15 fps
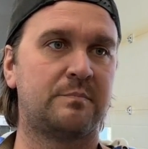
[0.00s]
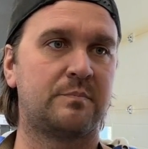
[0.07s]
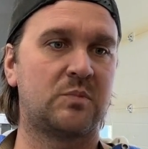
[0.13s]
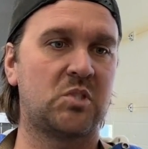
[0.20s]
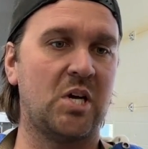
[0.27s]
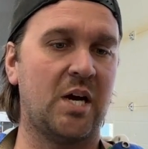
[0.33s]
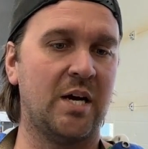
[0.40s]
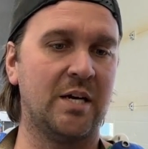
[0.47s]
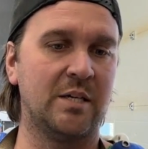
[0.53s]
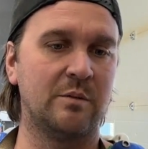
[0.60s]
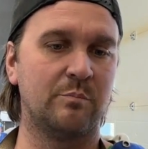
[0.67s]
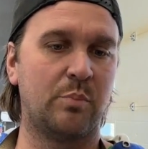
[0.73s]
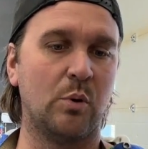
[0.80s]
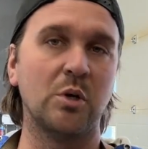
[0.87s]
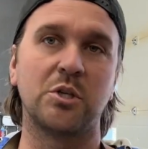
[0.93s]
tongue
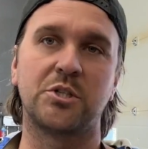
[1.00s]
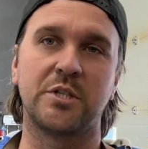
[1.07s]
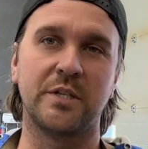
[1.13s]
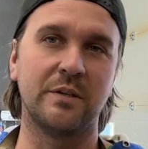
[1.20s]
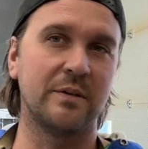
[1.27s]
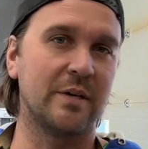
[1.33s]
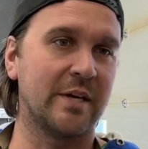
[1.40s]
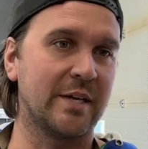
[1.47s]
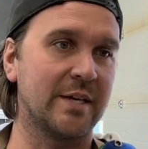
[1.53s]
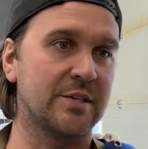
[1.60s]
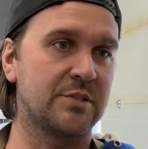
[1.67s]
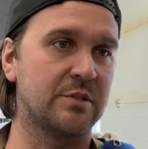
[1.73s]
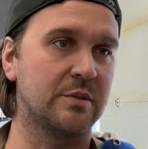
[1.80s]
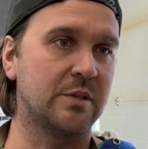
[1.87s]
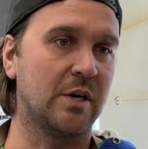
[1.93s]
portion, I guess
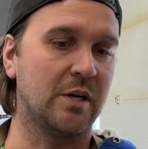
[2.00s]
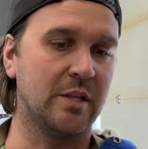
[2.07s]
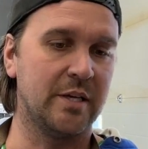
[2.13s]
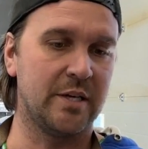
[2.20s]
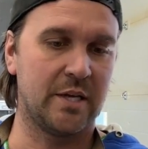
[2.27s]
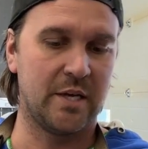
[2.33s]
you'd call it,